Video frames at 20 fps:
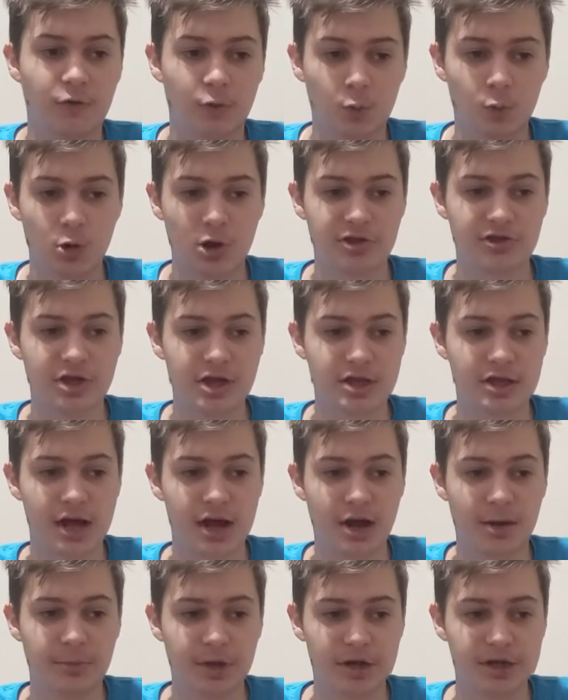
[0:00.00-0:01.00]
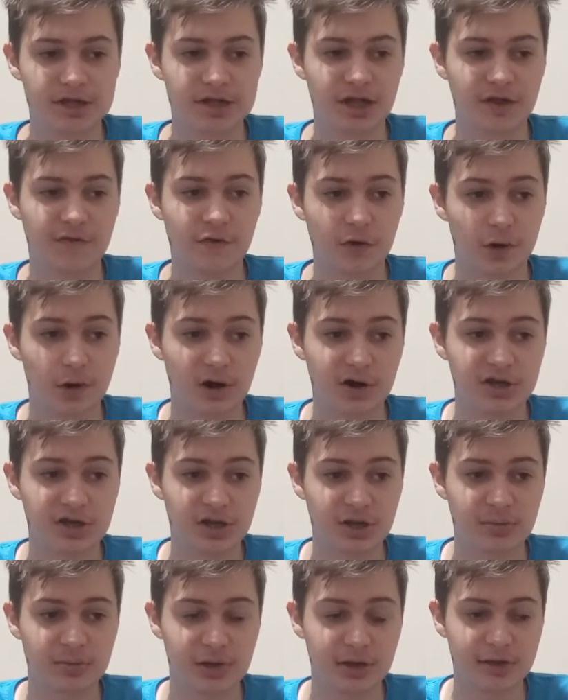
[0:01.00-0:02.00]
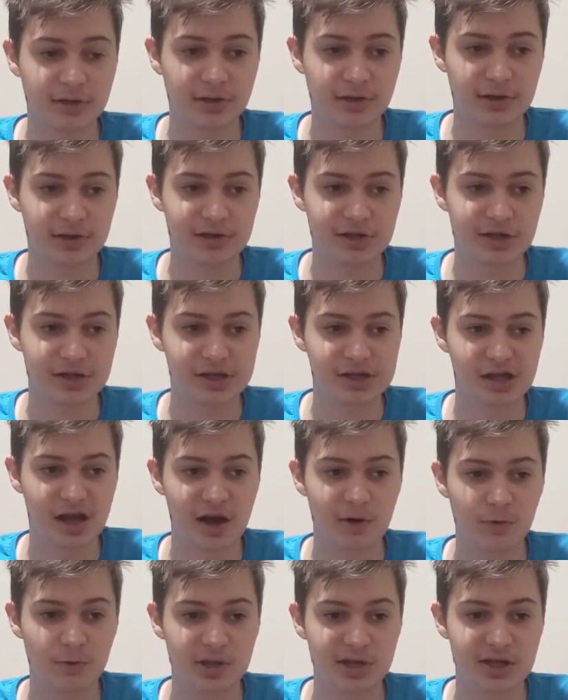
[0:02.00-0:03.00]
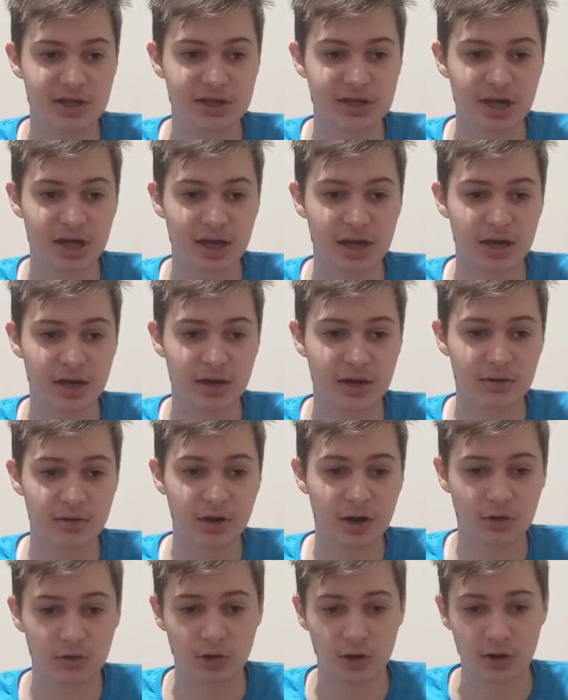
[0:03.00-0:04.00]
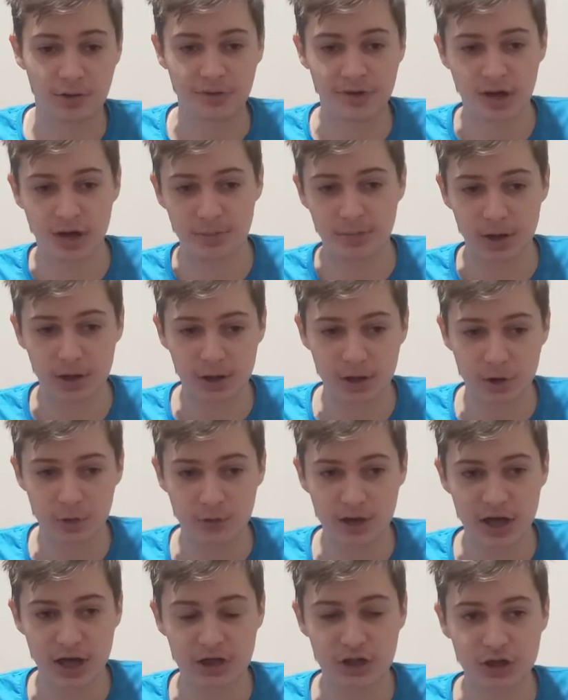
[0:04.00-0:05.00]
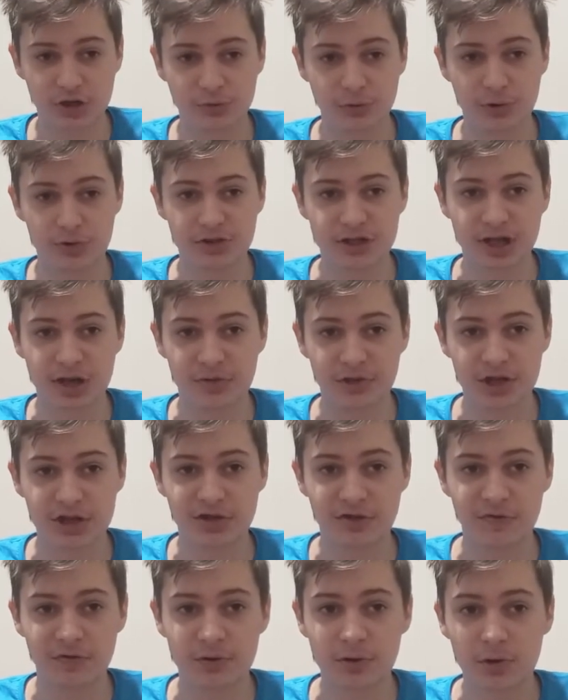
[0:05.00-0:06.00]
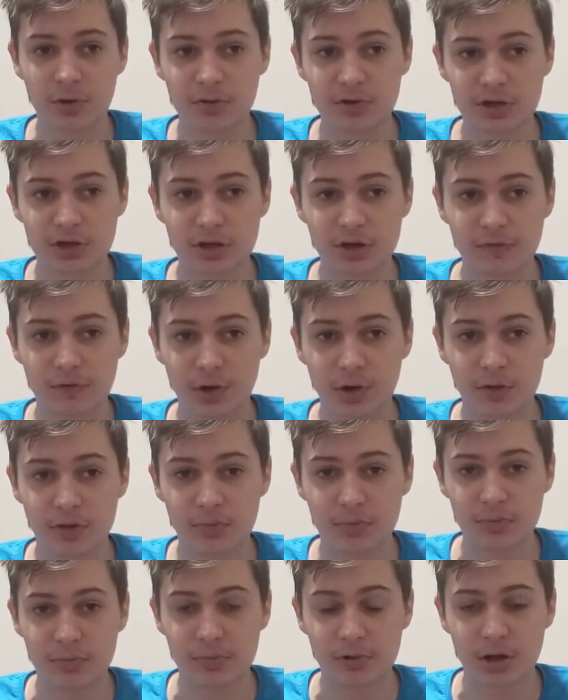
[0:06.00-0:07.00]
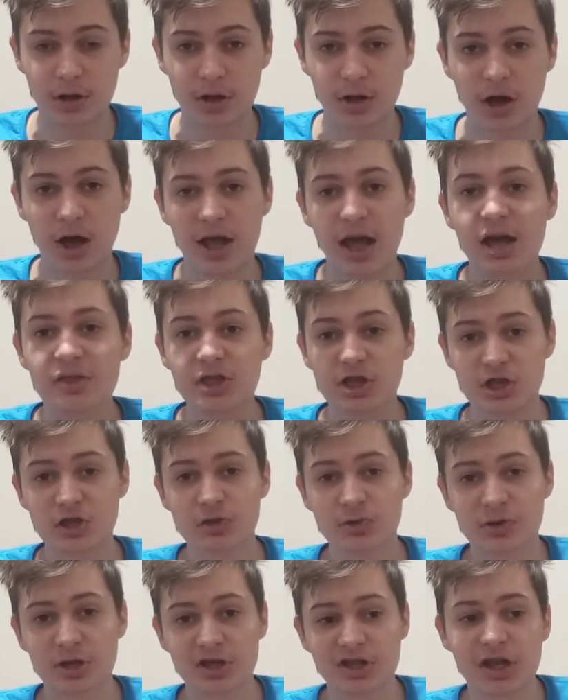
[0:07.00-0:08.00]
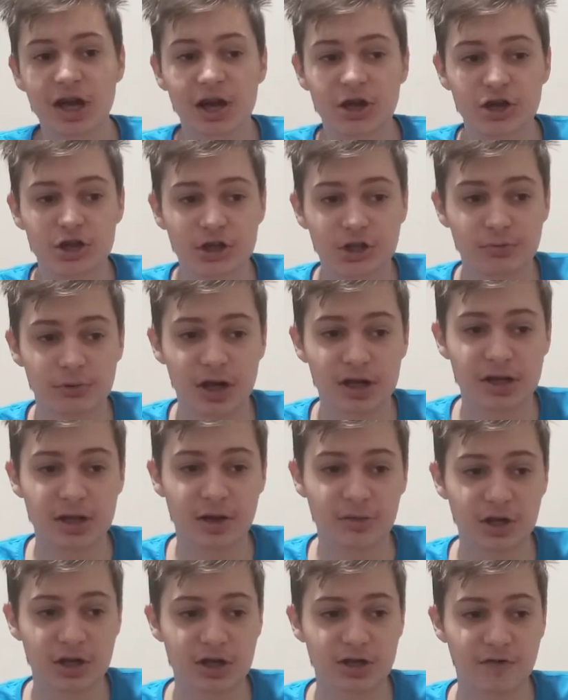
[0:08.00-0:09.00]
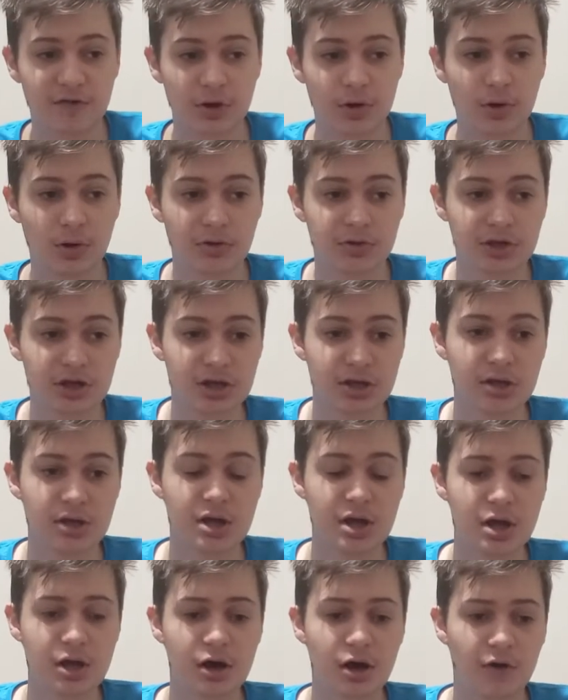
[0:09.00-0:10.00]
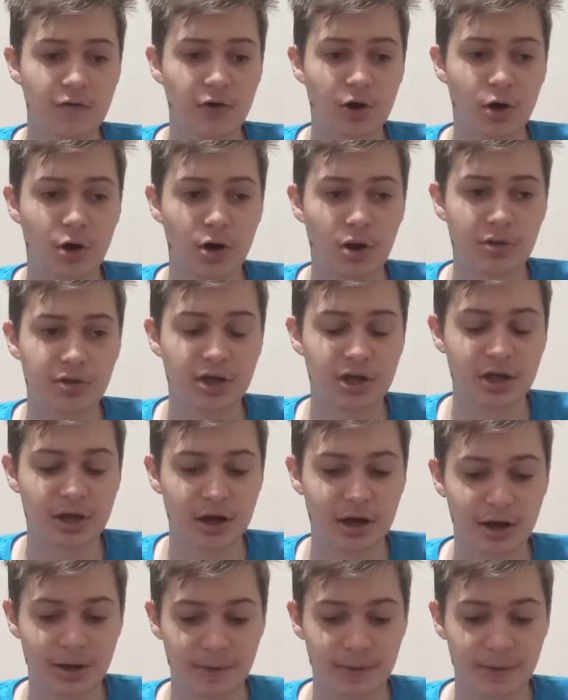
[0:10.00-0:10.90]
One thing that I'm going to say for our team at least is that we decided a long time ago, we actually wrote down the difficulty of all the, I had the students actually write down the difficulty of all the